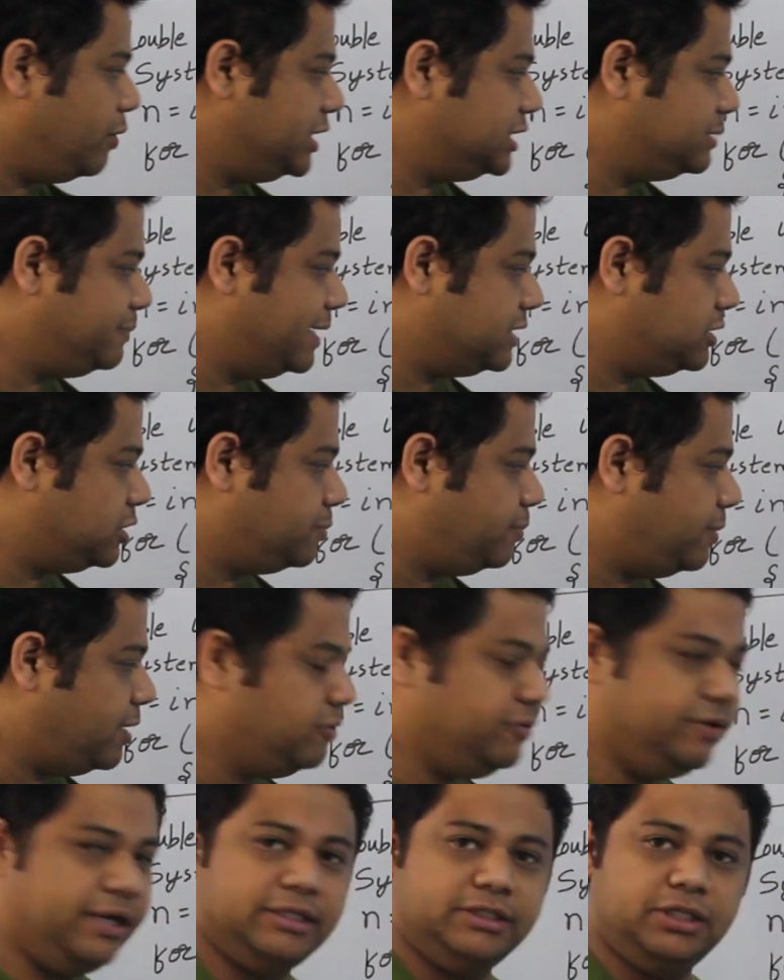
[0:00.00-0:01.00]
what is
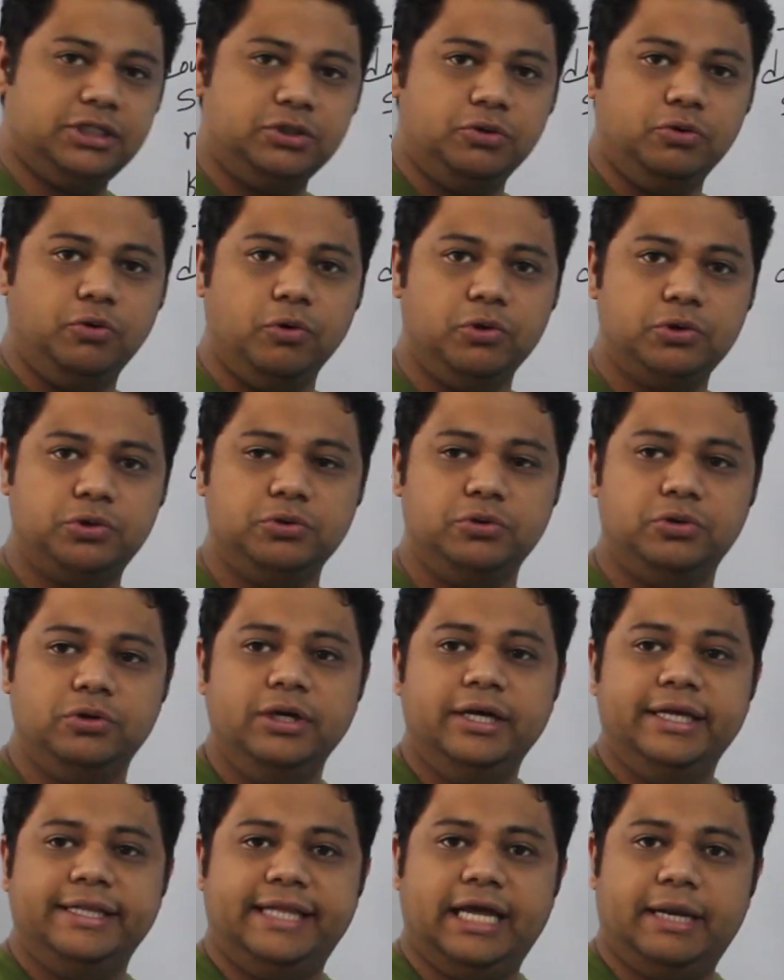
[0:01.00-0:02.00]
math.power, you can just go
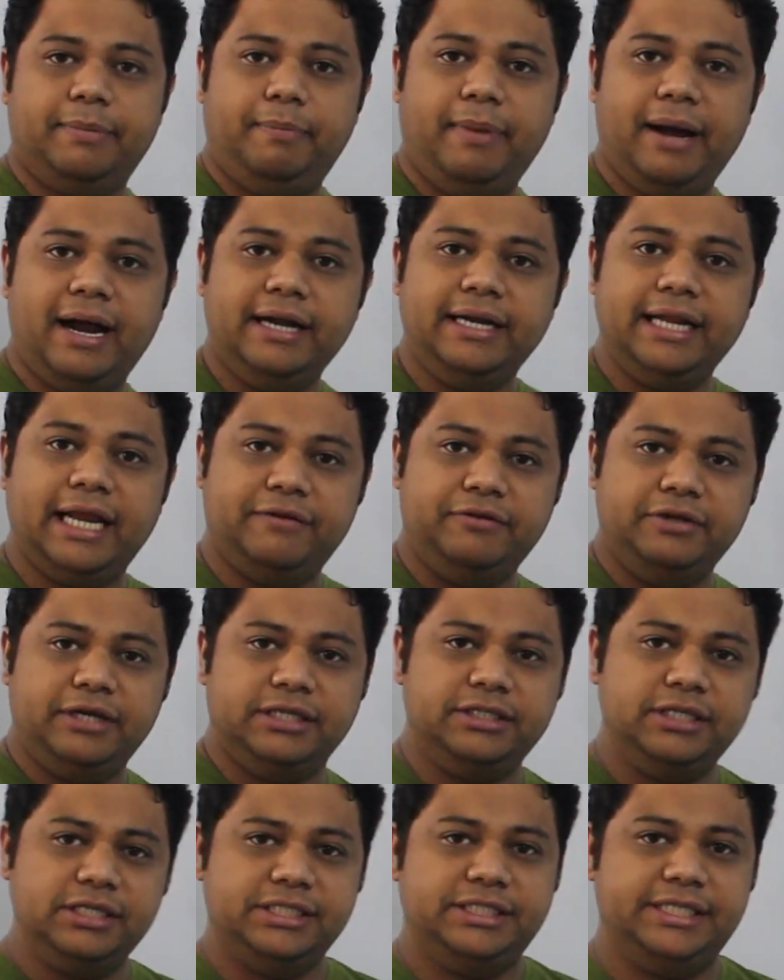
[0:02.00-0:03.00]
to that part and you
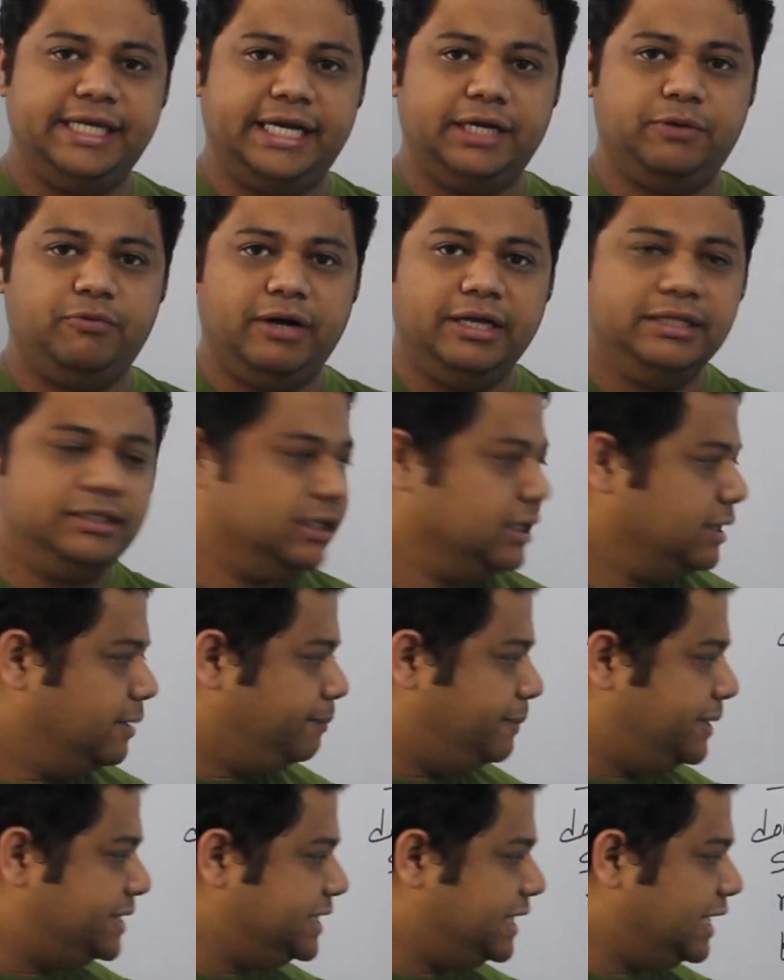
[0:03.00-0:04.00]
can just check it once.
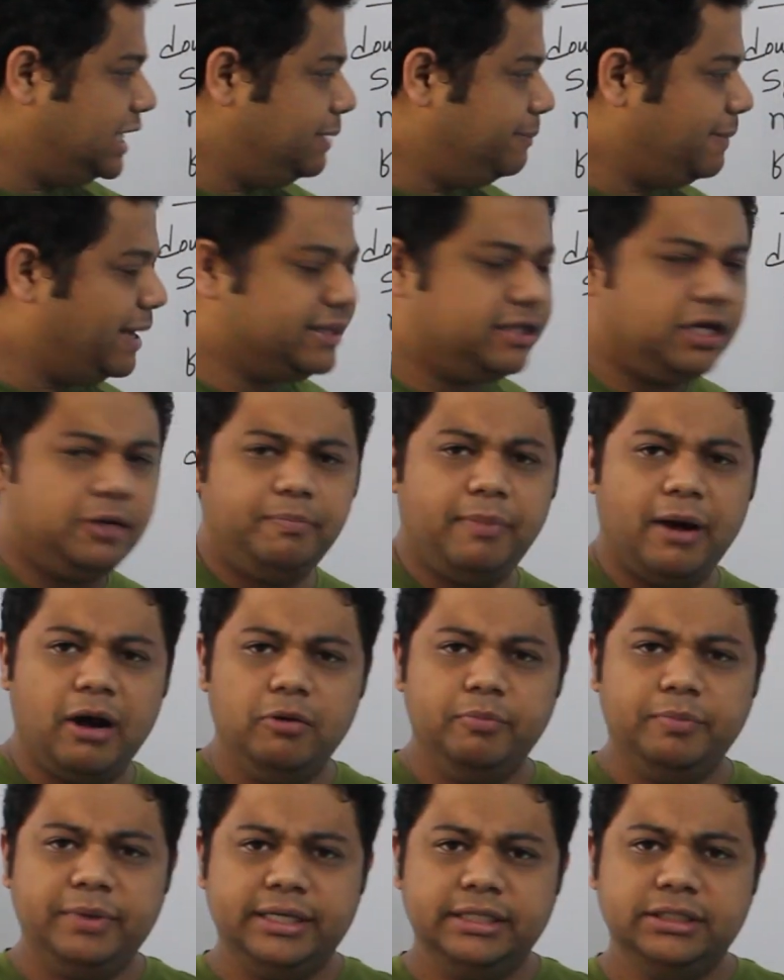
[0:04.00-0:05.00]
Basically,
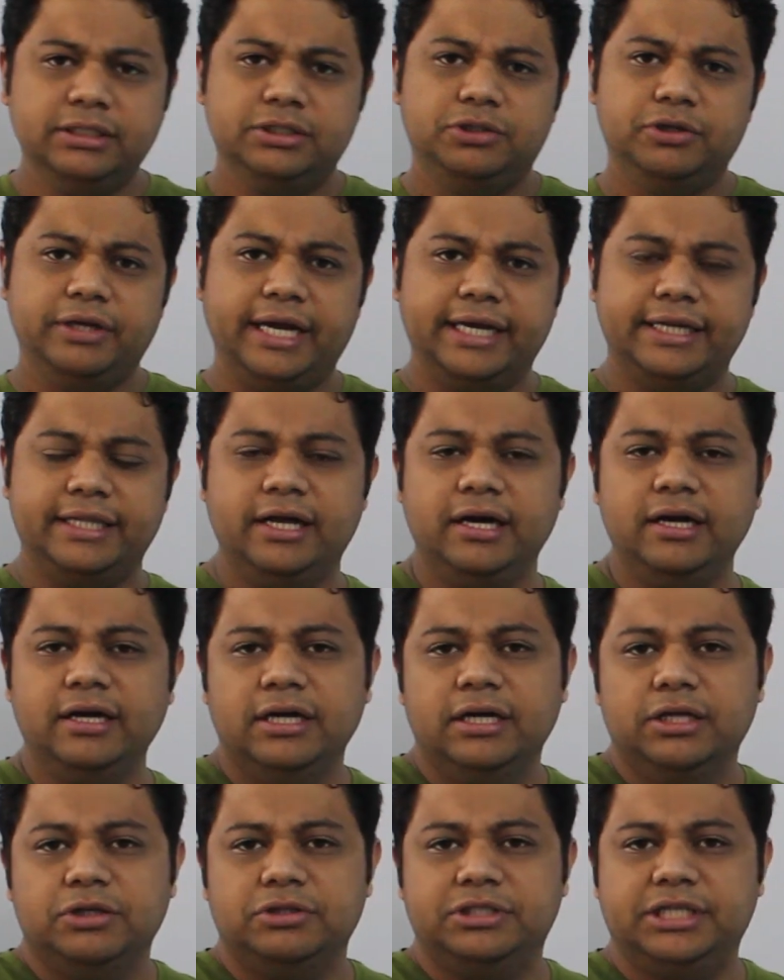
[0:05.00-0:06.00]
math.power means to
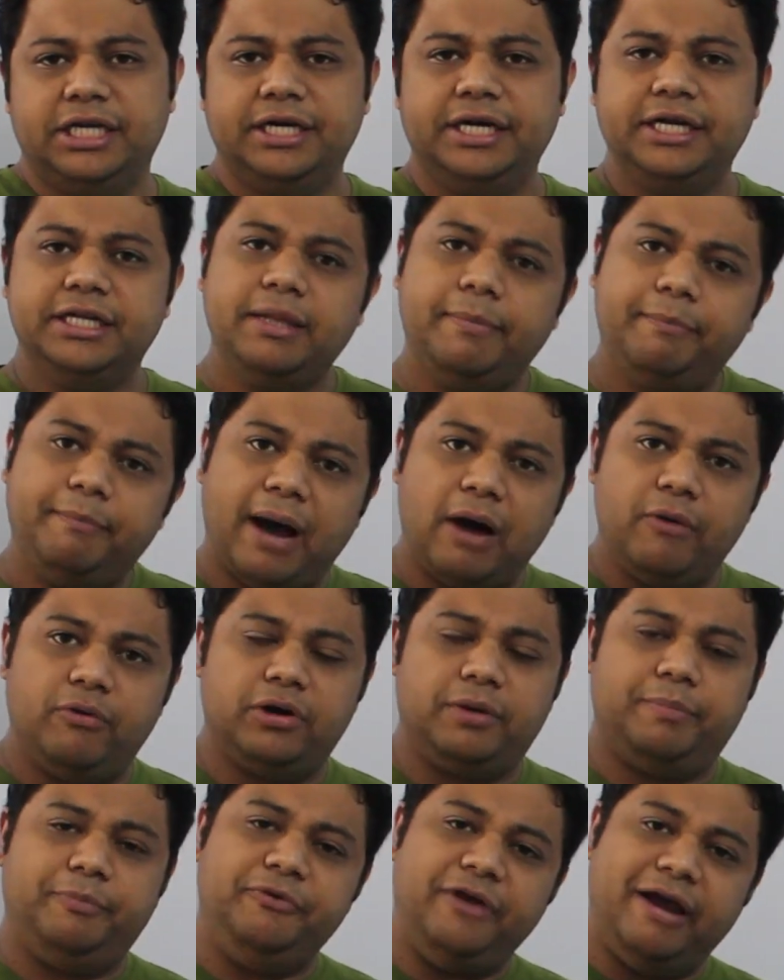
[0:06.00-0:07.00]
generate the
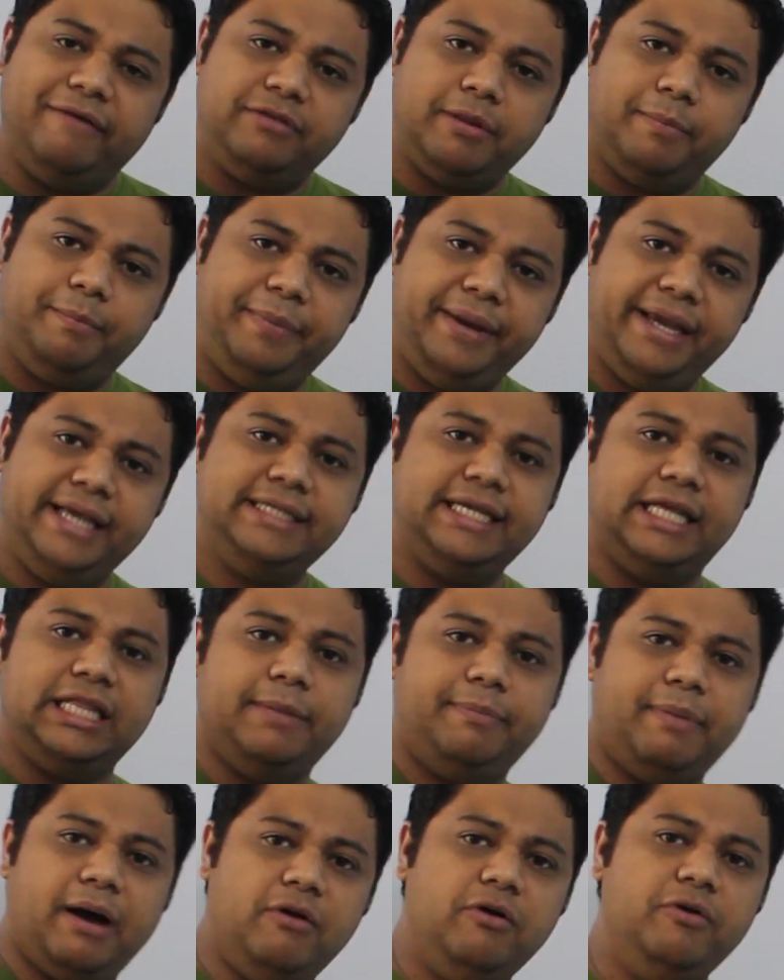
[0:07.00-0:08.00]
power. We have the base and
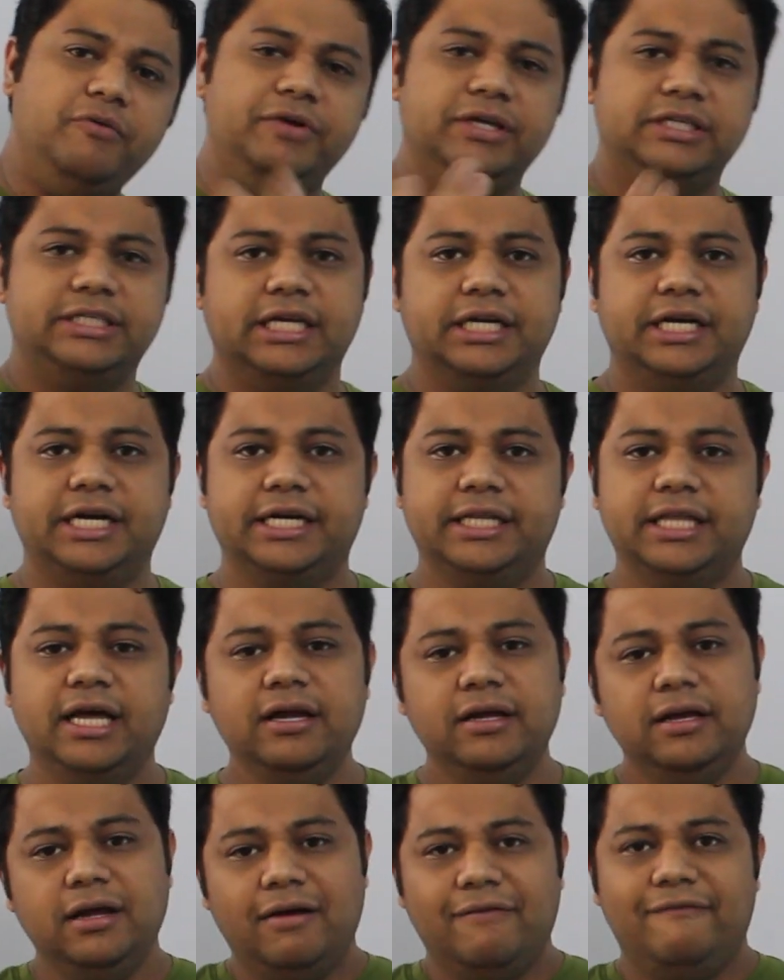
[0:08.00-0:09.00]
the power, we generate
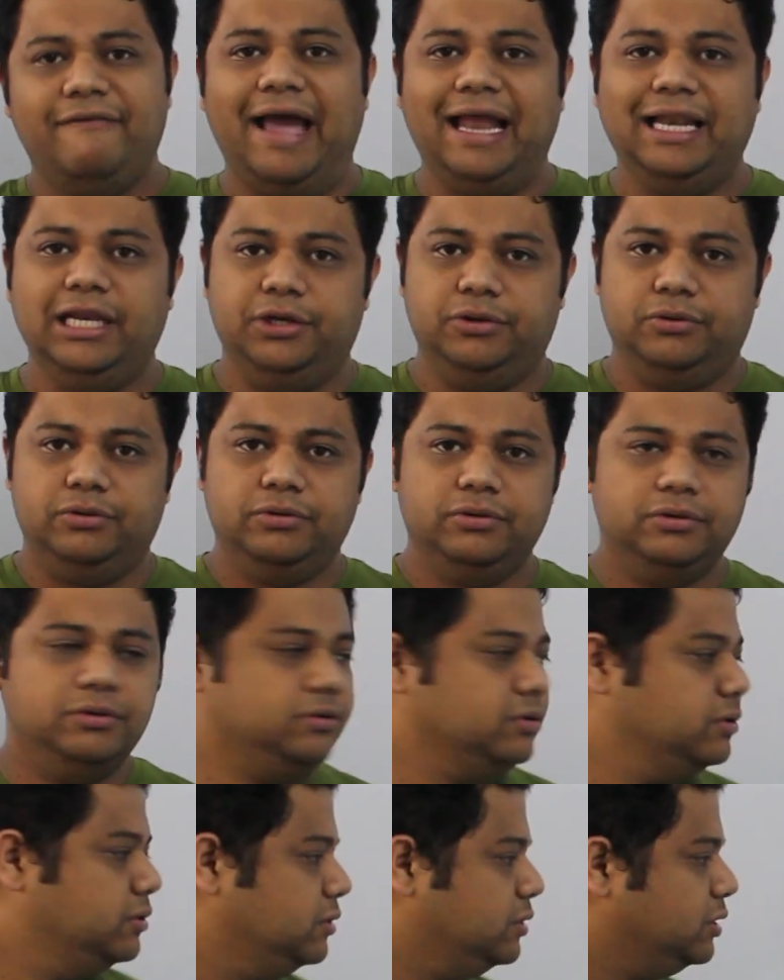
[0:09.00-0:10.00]
the value.
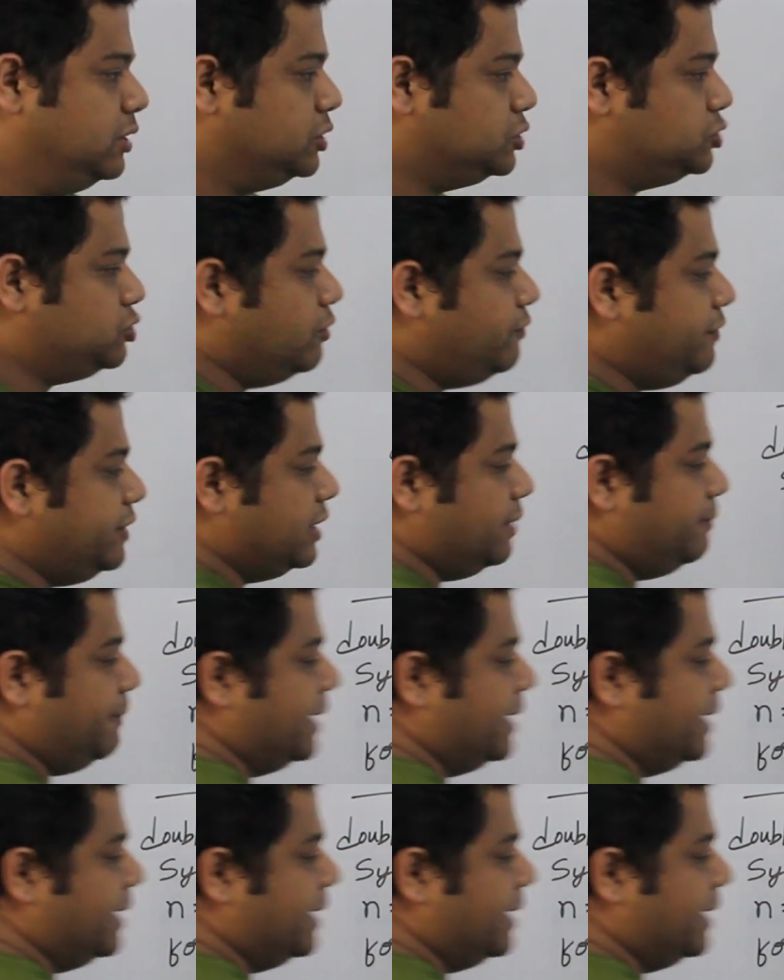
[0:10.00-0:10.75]
So we have